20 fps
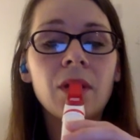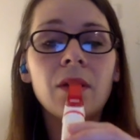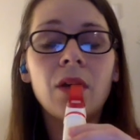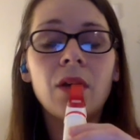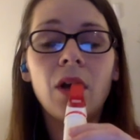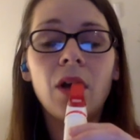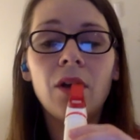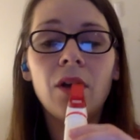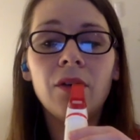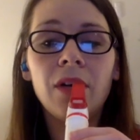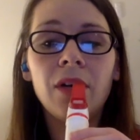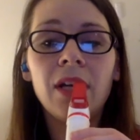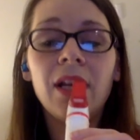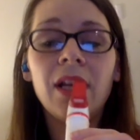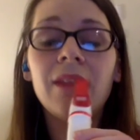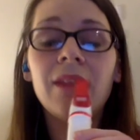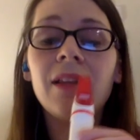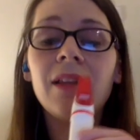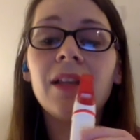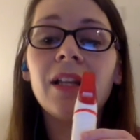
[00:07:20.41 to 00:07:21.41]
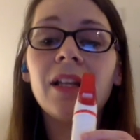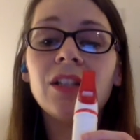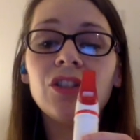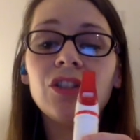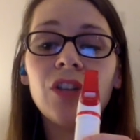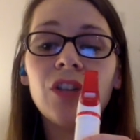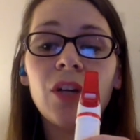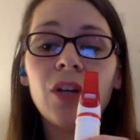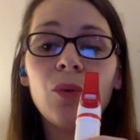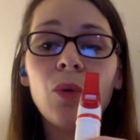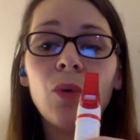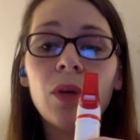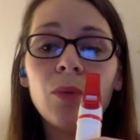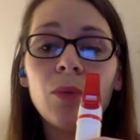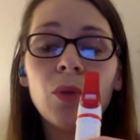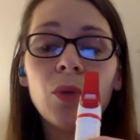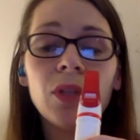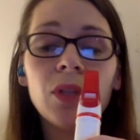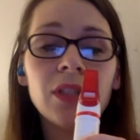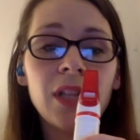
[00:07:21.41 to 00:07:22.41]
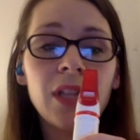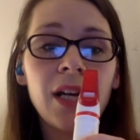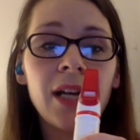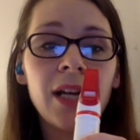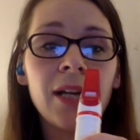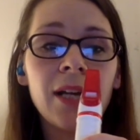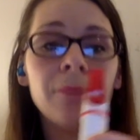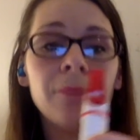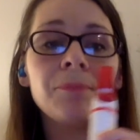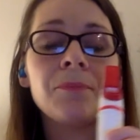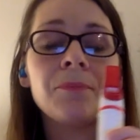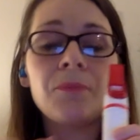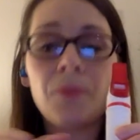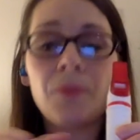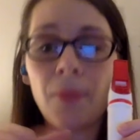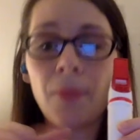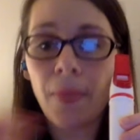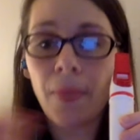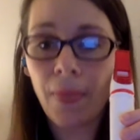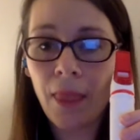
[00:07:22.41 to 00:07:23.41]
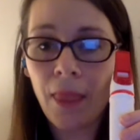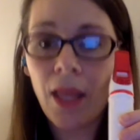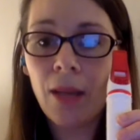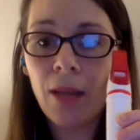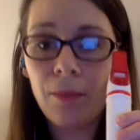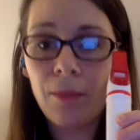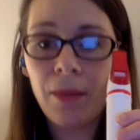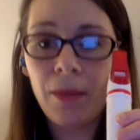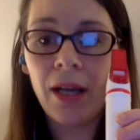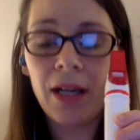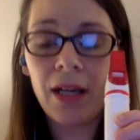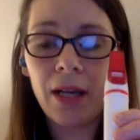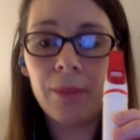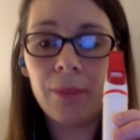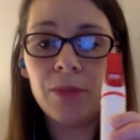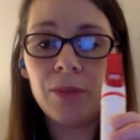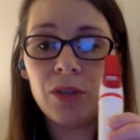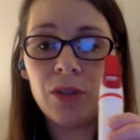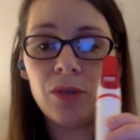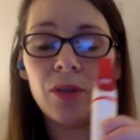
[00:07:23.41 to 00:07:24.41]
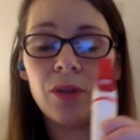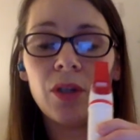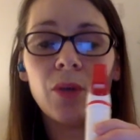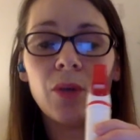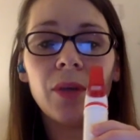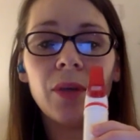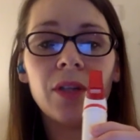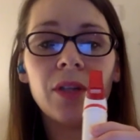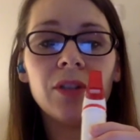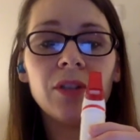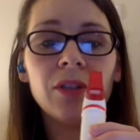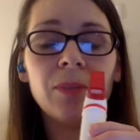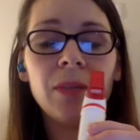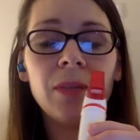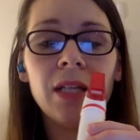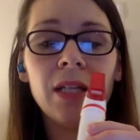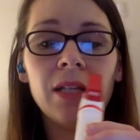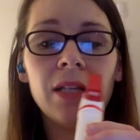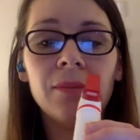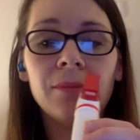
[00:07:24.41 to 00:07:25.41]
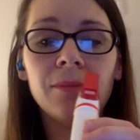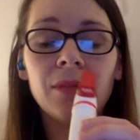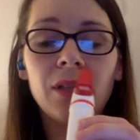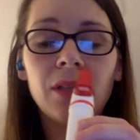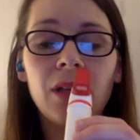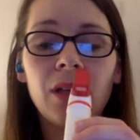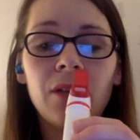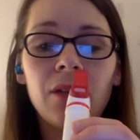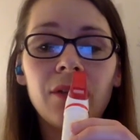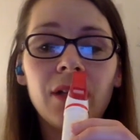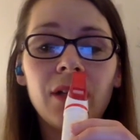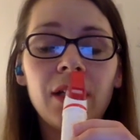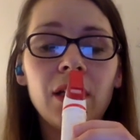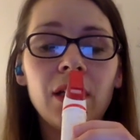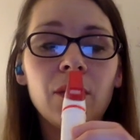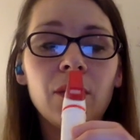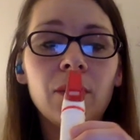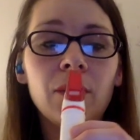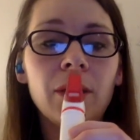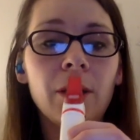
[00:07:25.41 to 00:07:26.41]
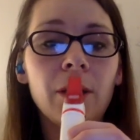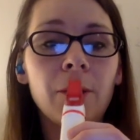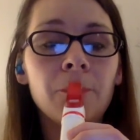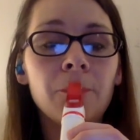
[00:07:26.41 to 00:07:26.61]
All right, and then let's try one more time, back up to a quicker speed. All right, here we go.